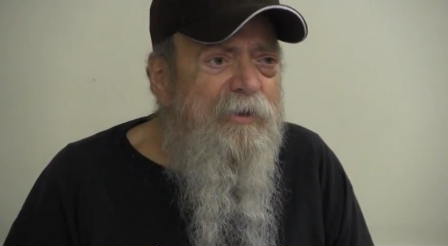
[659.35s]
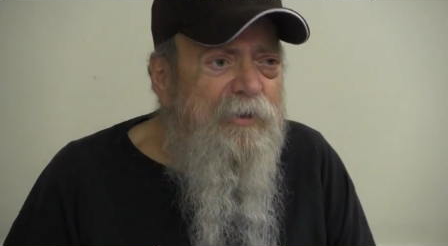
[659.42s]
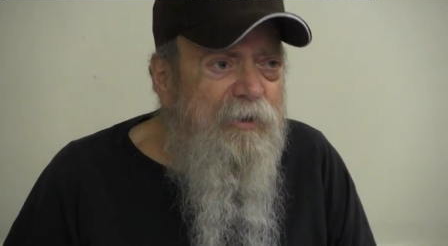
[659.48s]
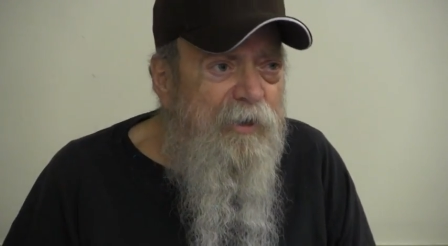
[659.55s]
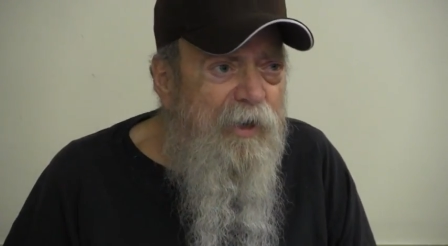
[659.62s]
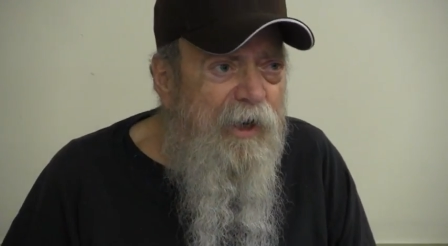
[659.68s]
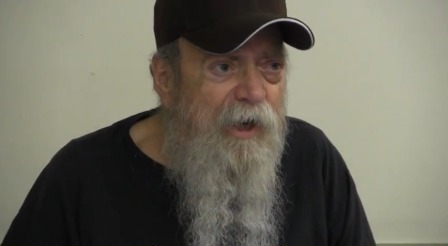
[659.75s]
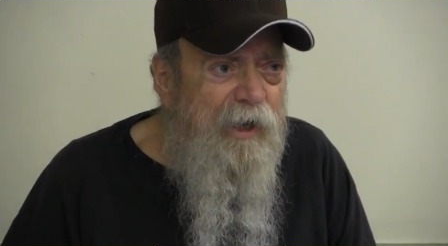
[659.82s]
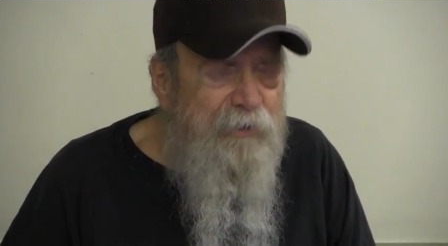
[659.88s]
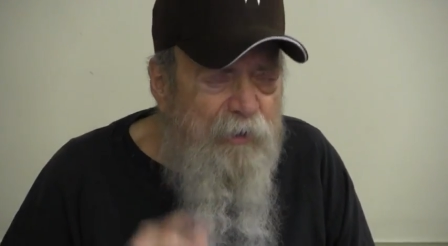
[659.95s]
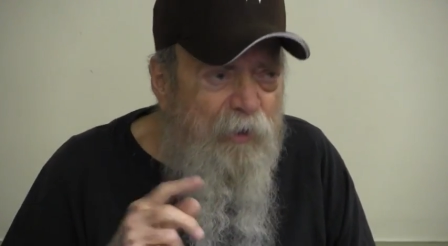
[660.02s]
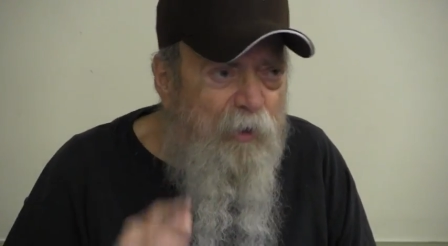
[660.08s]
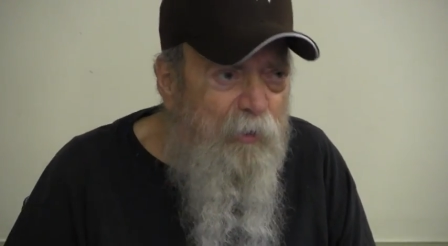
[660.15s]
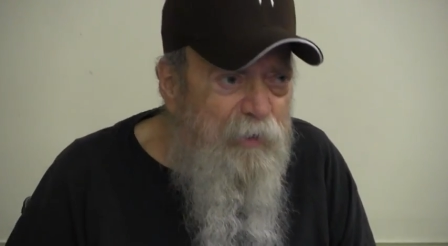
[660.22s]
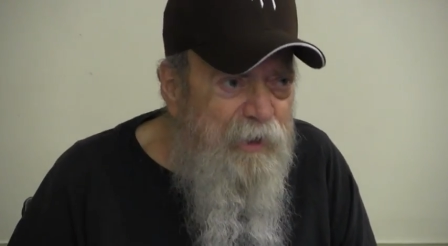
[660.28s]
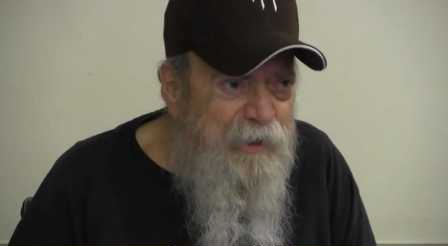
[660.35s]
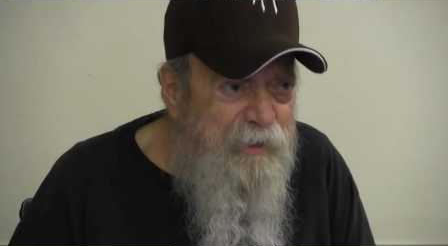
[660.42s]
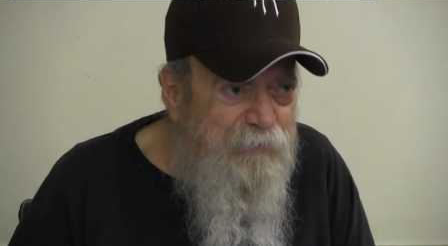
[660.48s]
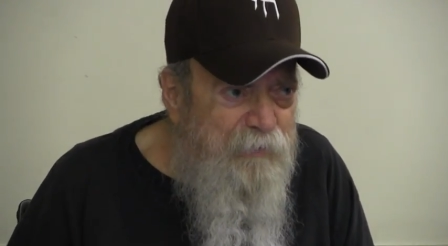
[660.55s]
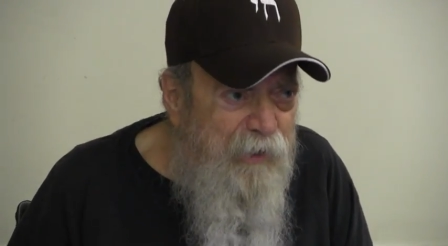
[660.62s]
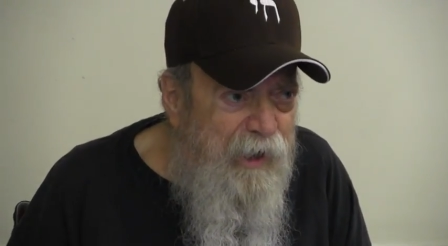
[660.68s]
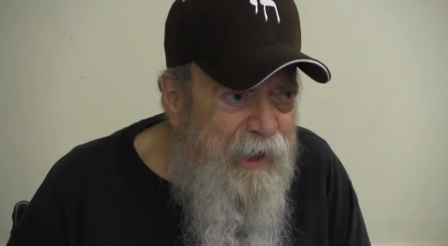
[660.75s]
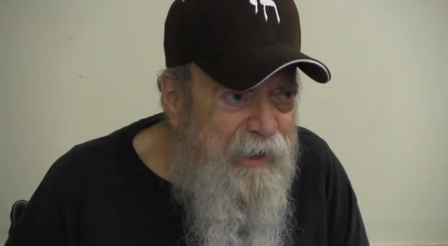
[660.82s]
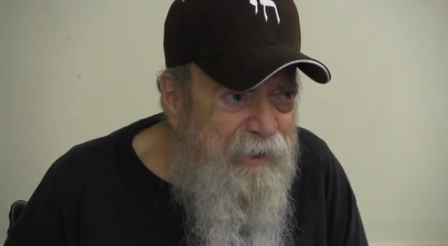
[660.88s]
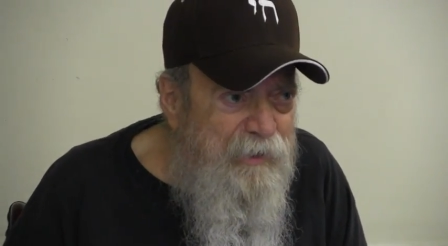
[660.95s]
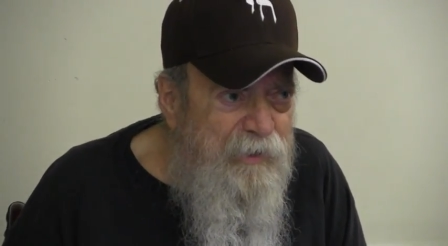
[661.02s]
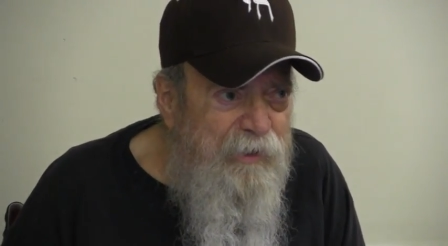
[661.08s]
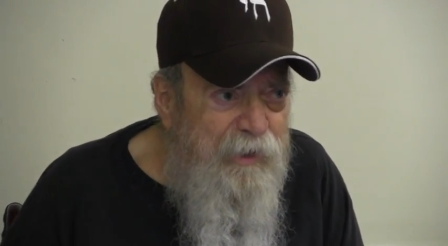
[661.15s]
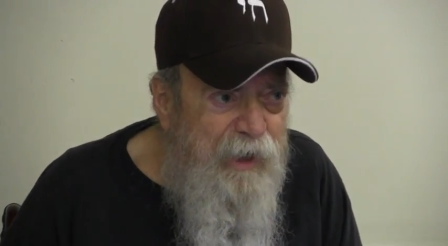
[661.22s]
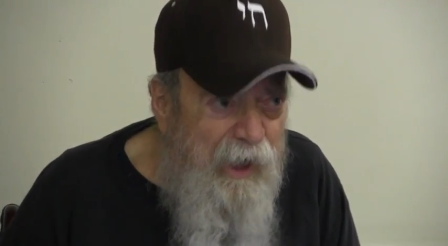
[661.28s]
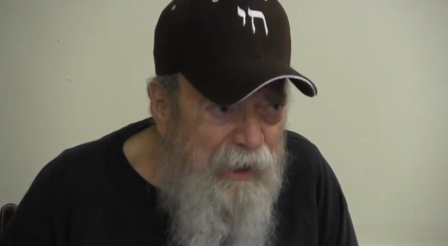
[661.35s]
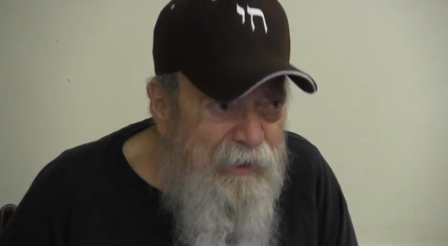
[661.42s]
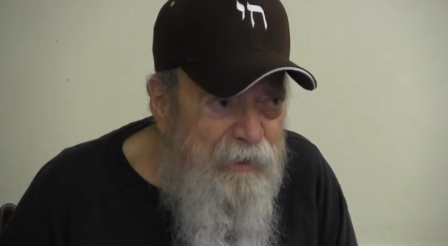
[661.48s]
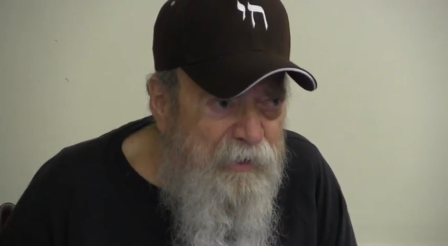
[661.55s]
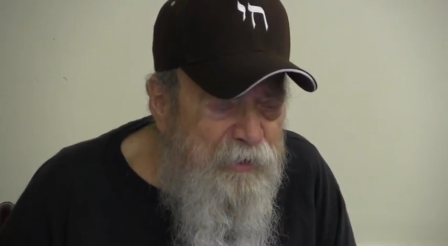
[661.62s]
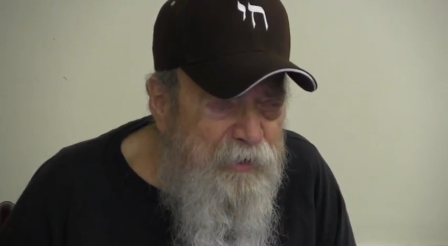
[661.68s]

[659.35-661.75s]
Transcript: to God, the holy, divine, godly